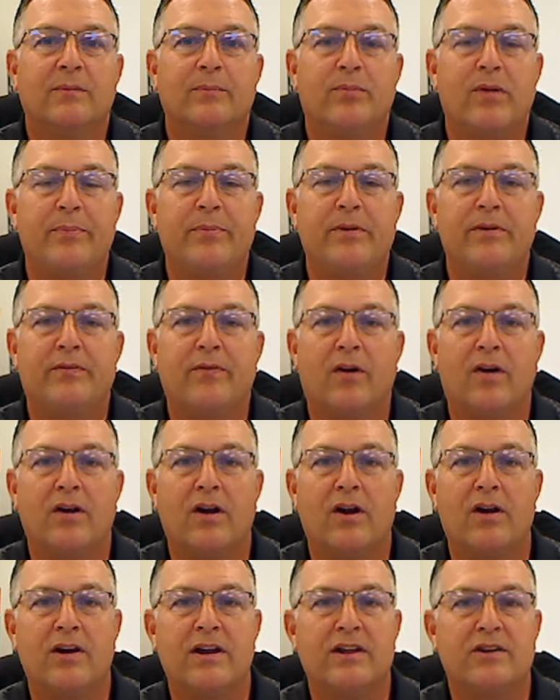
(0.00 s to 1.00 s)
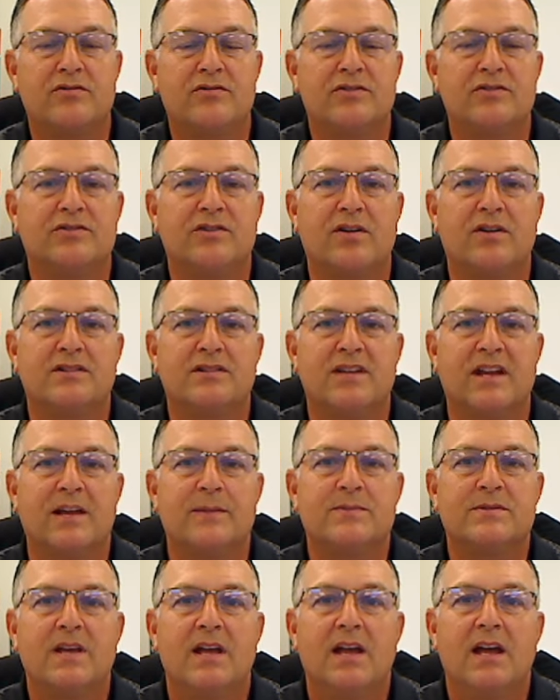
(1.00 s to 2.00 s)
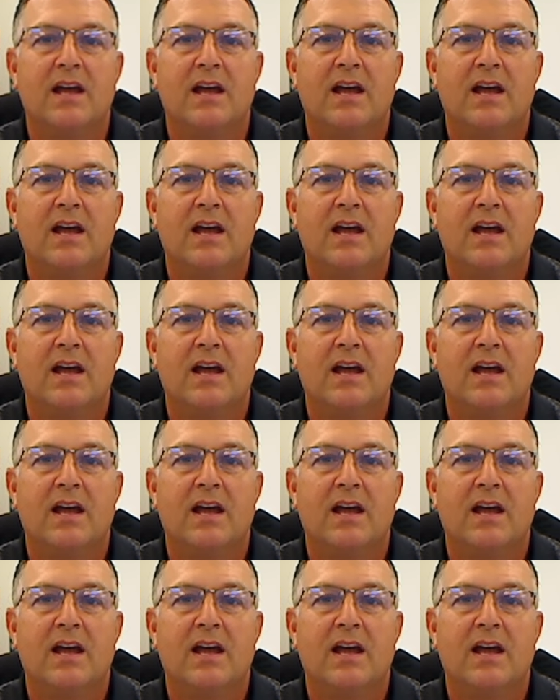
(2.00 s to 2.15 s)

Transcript: prepping for our, our, industry cert exams.